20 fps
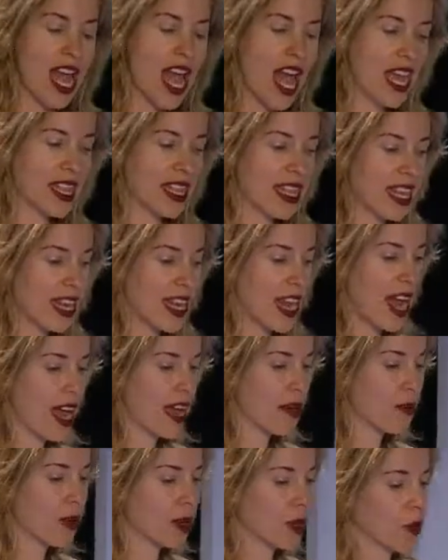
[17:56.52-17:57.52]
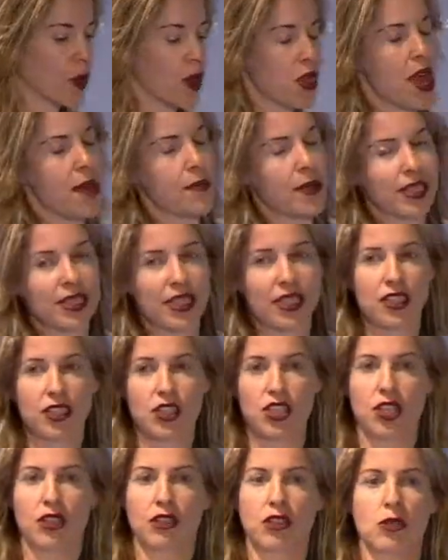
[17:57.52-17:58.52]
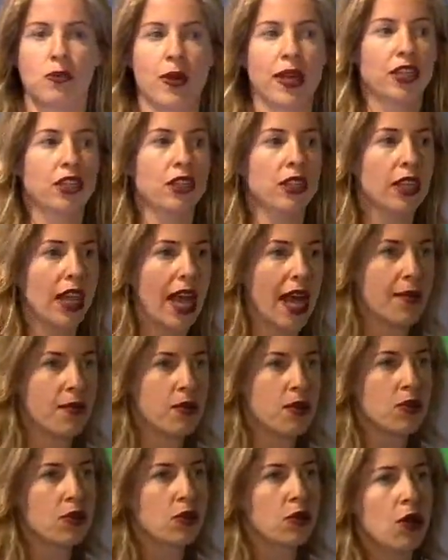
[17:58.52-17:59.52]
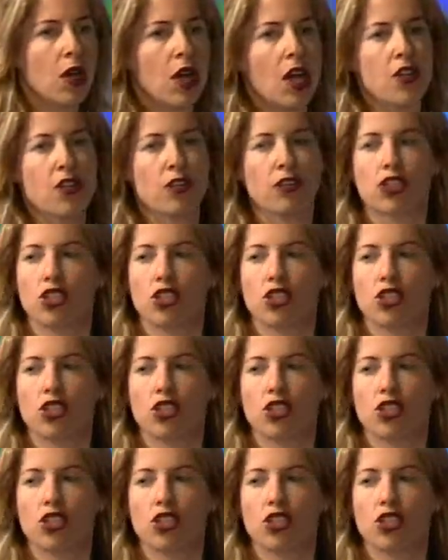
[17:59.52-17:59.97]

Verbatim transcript: And then I work with M I T's Geospatial Lab, who, there's